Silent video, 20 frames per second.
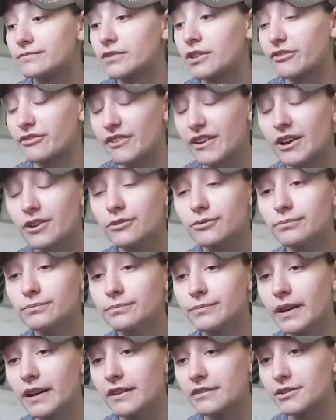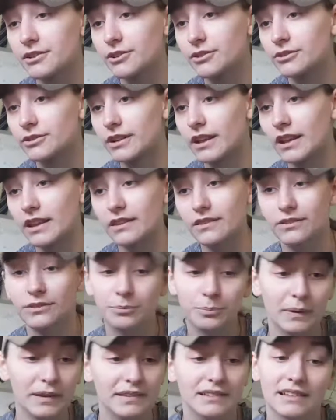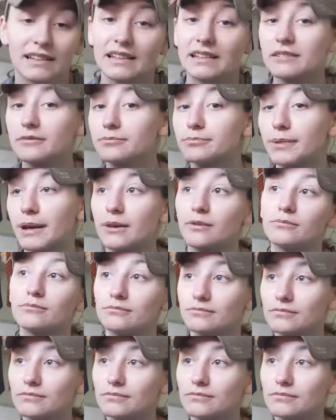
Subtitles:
The film Aragorn, it's basically that.